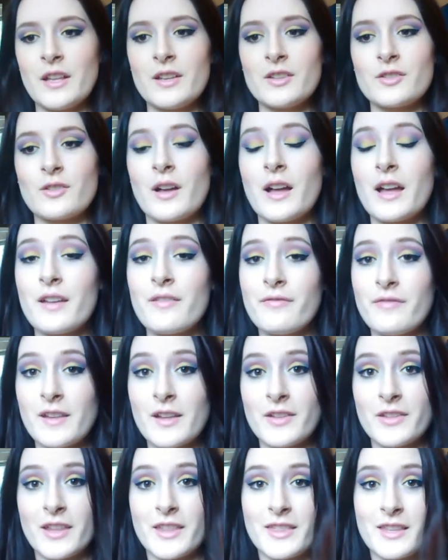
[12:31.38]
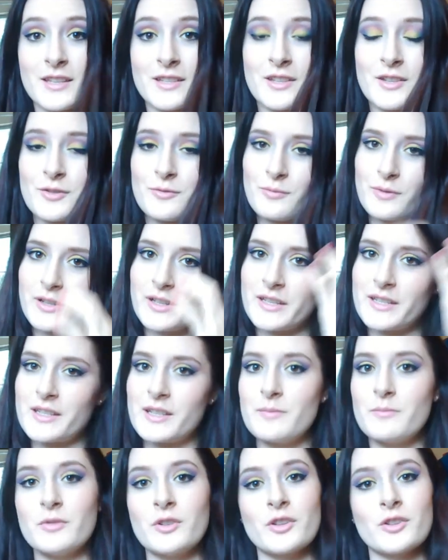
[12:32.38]
So I feel that this is really
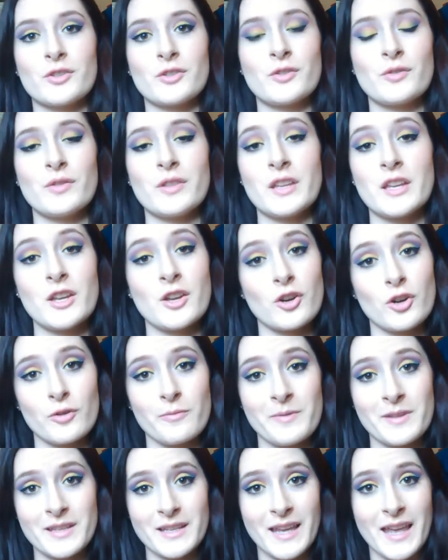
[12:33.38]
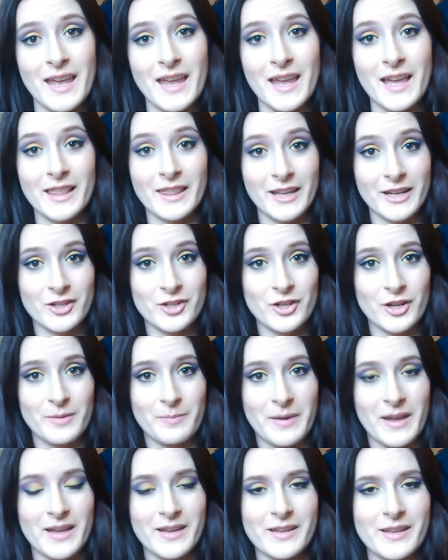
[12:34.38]
similar to the Urban Decay
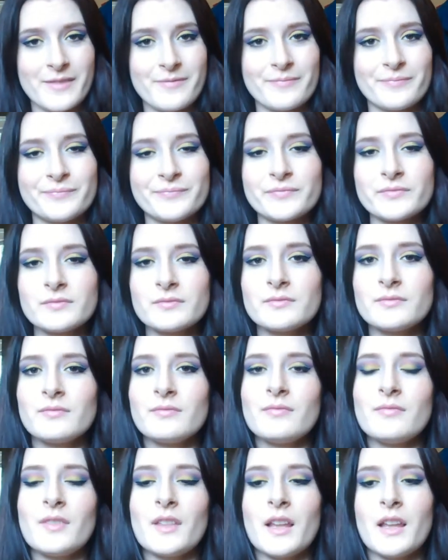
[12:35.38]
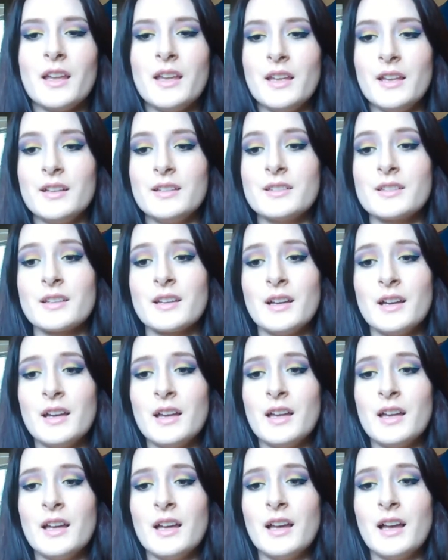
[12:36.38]
Electric Palette, and
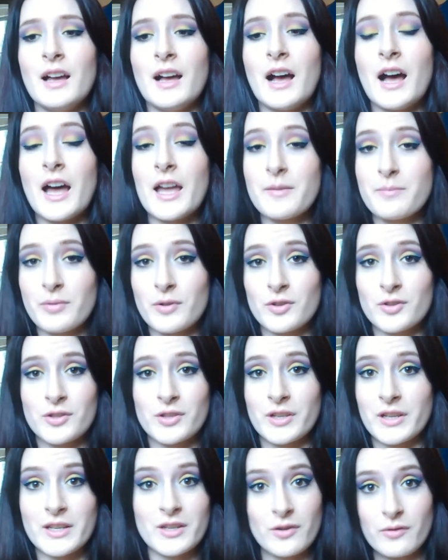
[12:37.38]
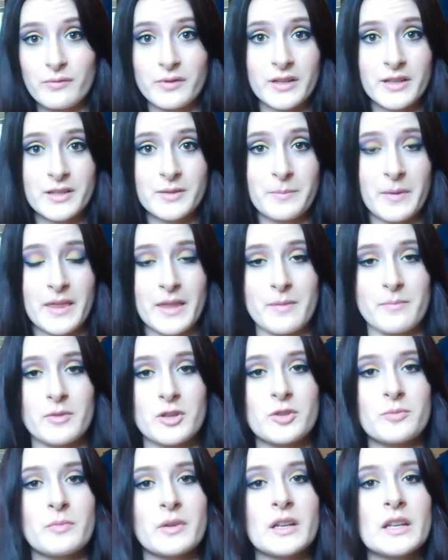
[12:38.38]
I personally don't want to spend that
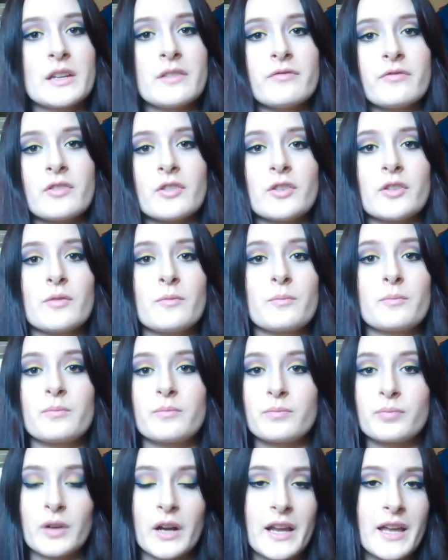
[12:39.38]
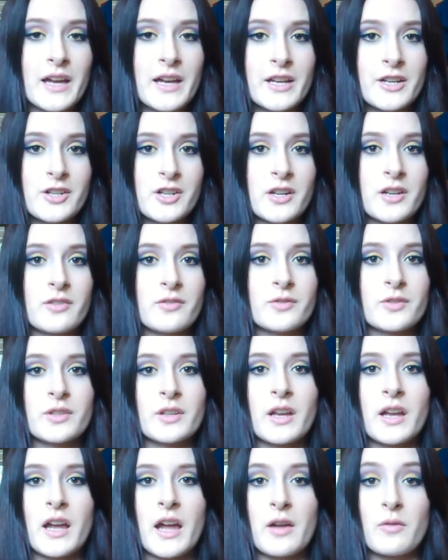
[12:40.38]
much money for bright eyeshadows
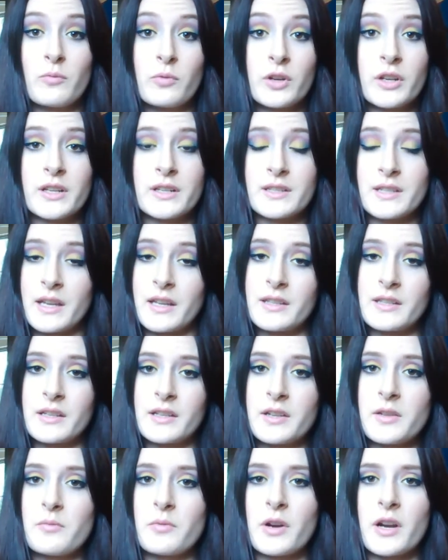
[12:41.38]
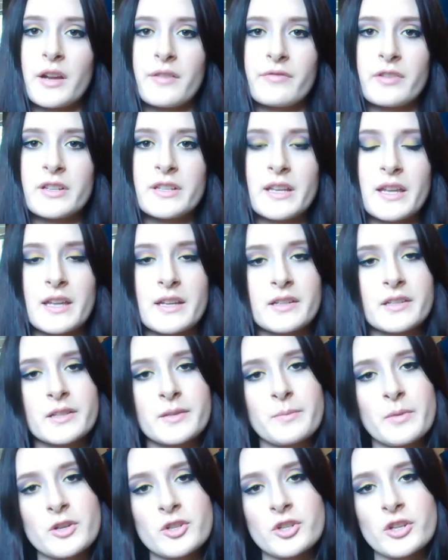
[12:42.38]
that I wouldn't technically wear every day,
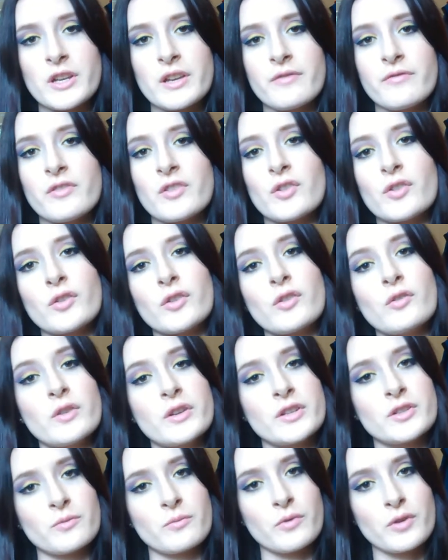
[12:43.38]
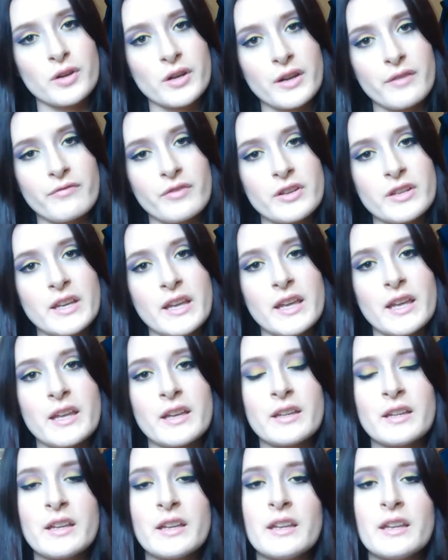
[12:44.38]
especially if you're going to work every day.